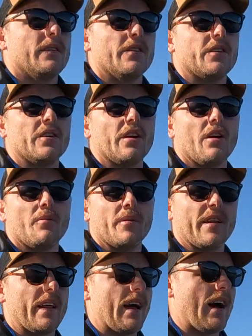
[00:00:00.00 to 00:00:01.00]
You can go a
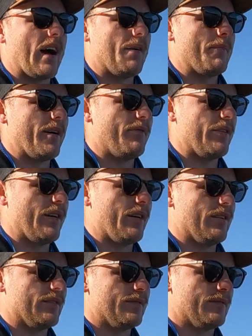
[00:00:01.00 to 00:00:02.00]
bit
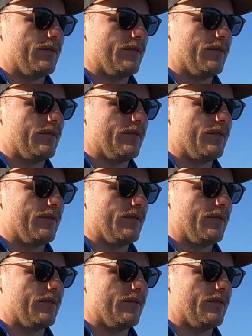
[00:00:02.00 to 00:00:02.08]
heavier.